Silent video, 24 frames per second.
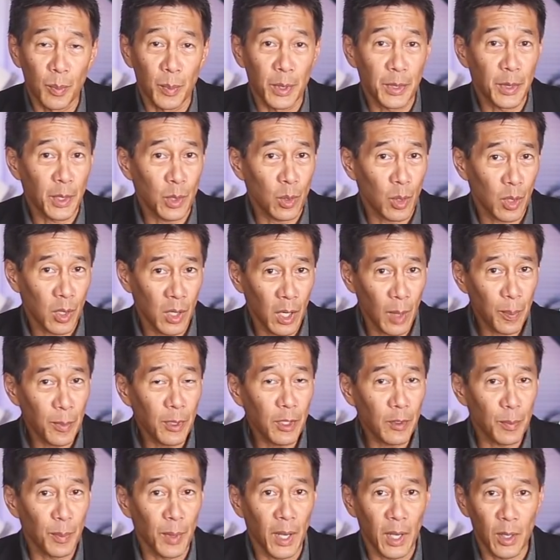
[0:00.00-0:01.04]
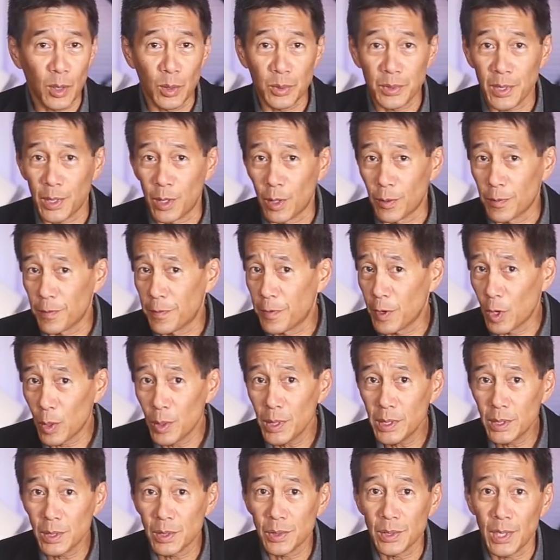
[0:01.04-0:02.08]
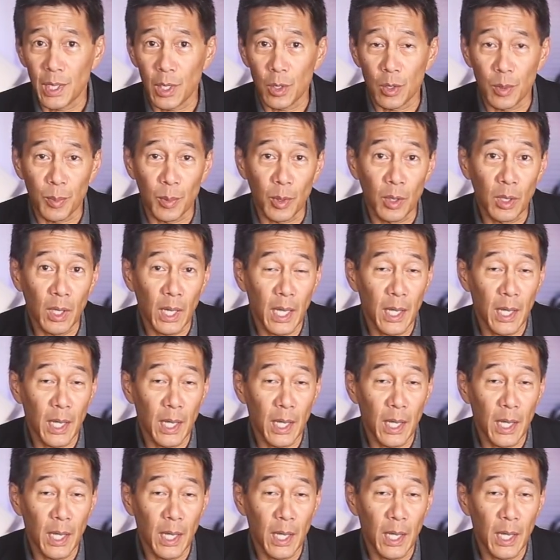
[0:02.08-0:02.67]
but there are a couple of models that are very desirable,